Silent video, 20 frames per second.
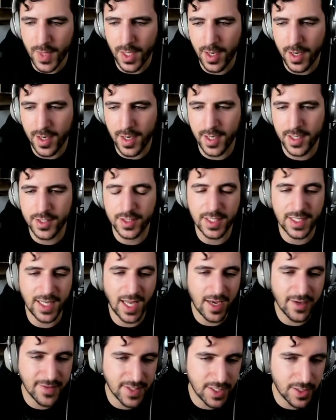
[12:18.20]

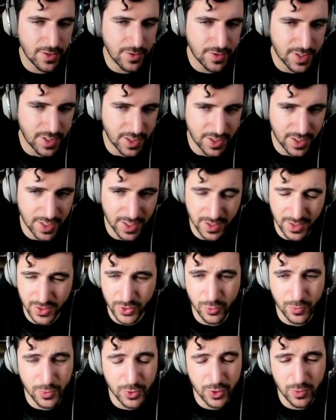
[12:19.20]
Lifesteal synergizes
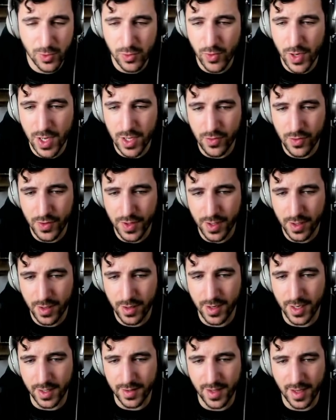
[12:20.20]
super well with
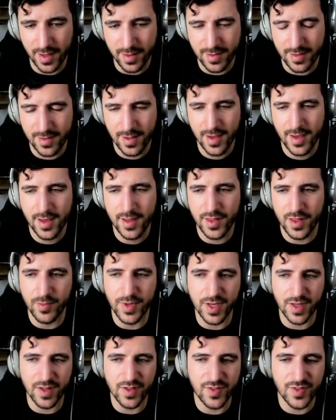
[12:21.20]
her, and that's the
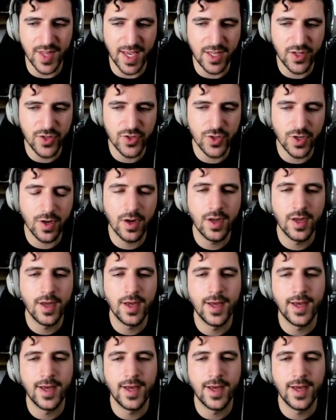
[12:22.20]
biggest danger.